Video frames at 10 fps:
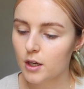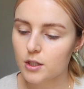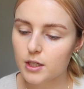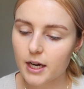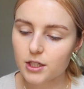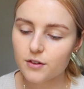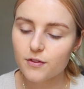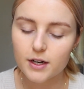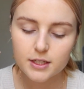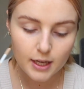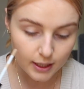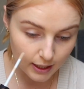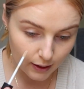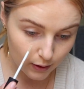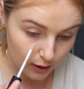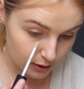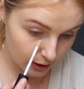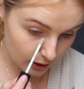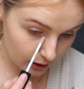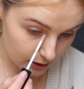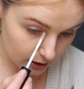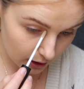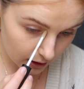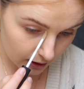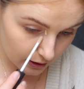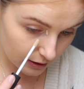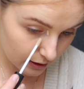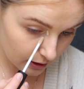So actually in fairness, taking it out, it looks like a nice color.